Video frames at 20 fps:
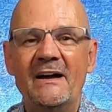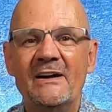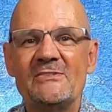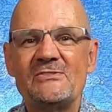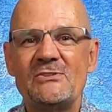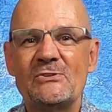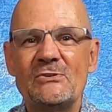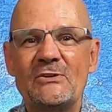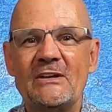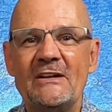I
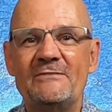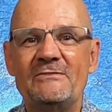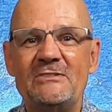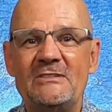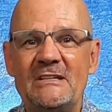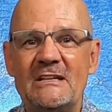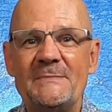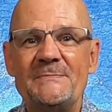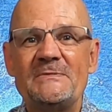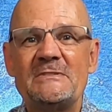also
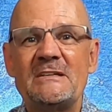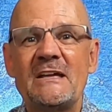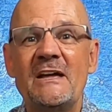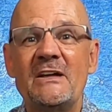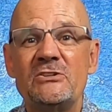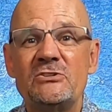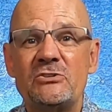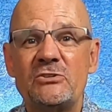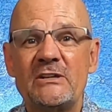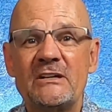give tips,
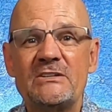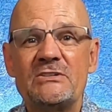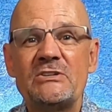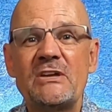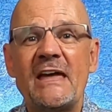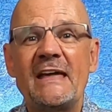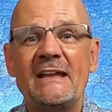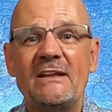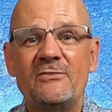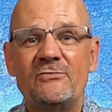
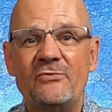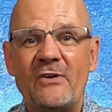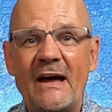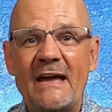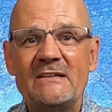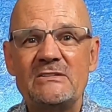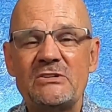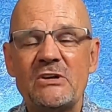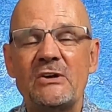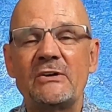tricks, and
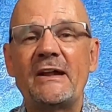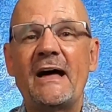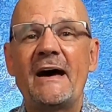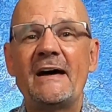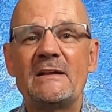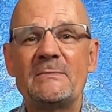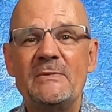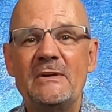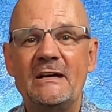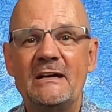advice on
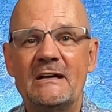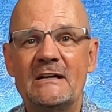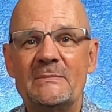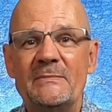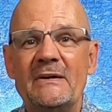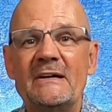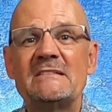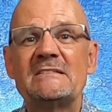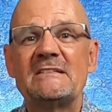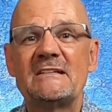how to
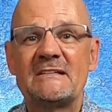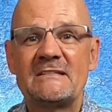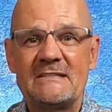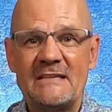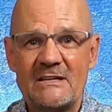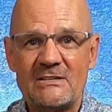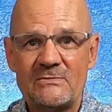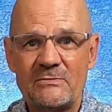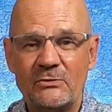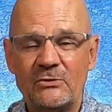become a
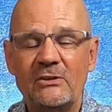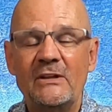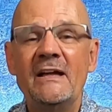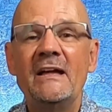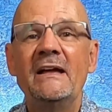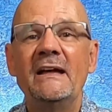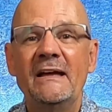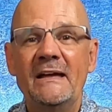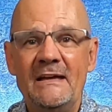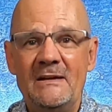
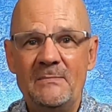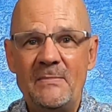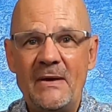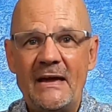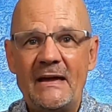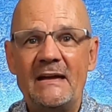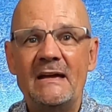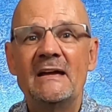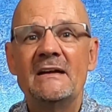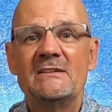successful
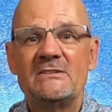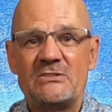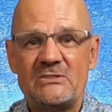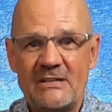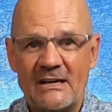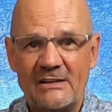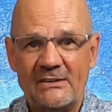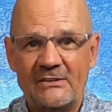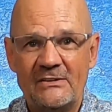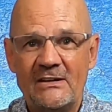eBay
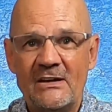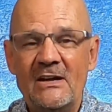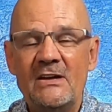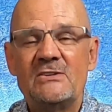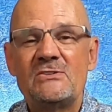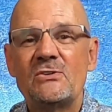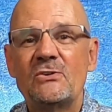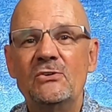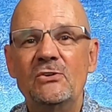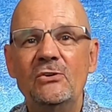seller.
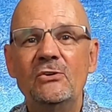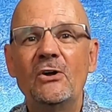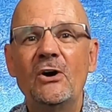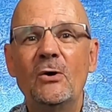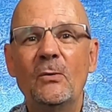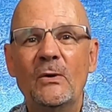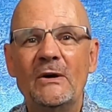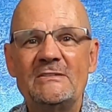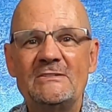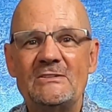So you
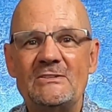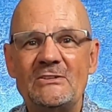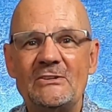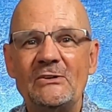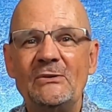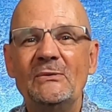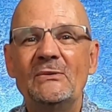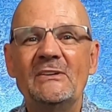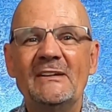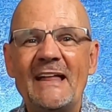know what to
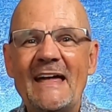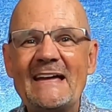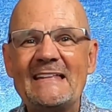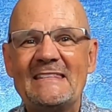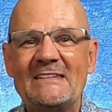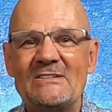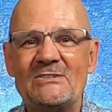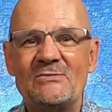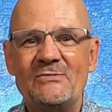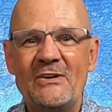do.
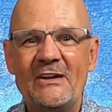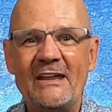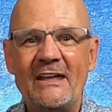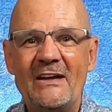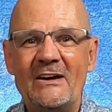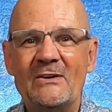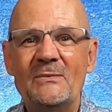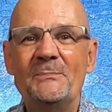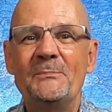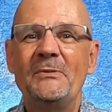Like this
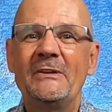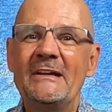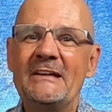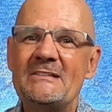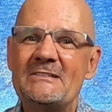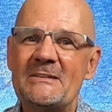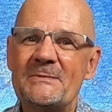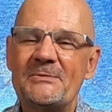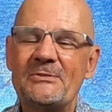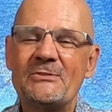video,
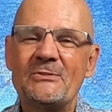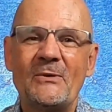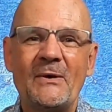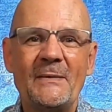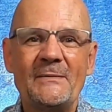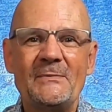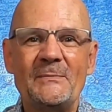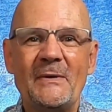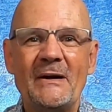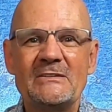please
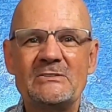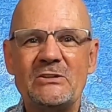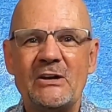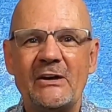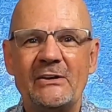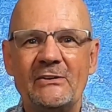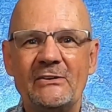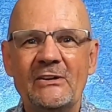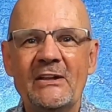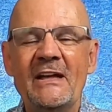subscribe to my
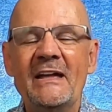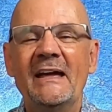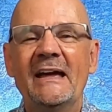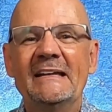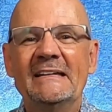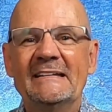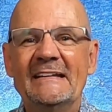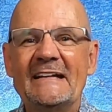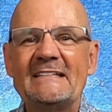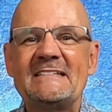channel,
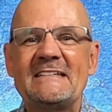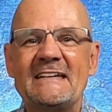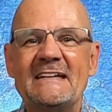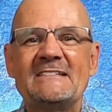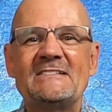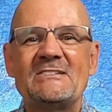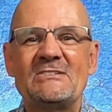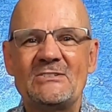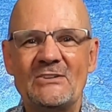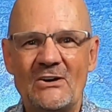and let's
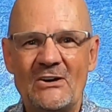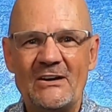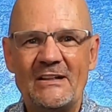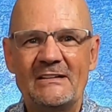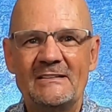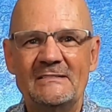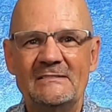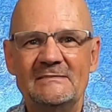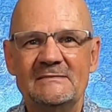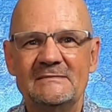get
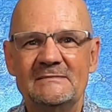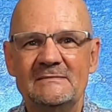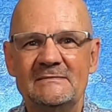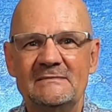started.